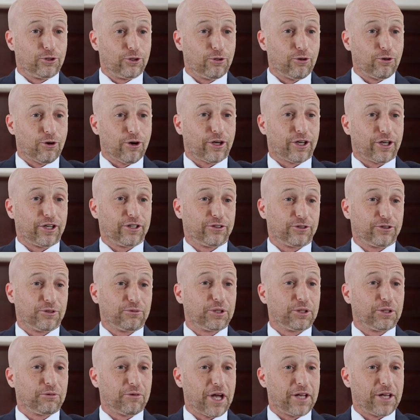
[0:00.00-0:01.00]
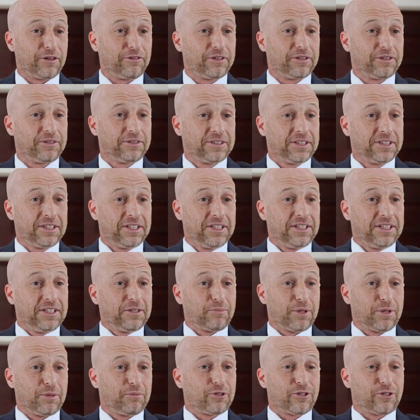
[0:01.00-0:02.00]
New York is a rear end.
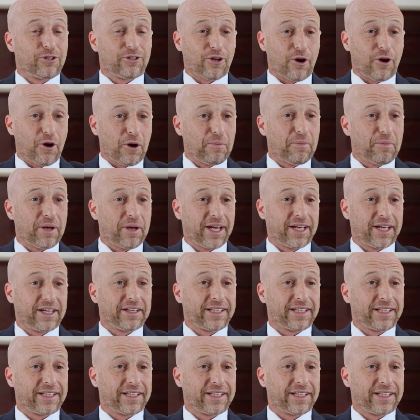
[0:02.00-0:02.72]
People just aren't paying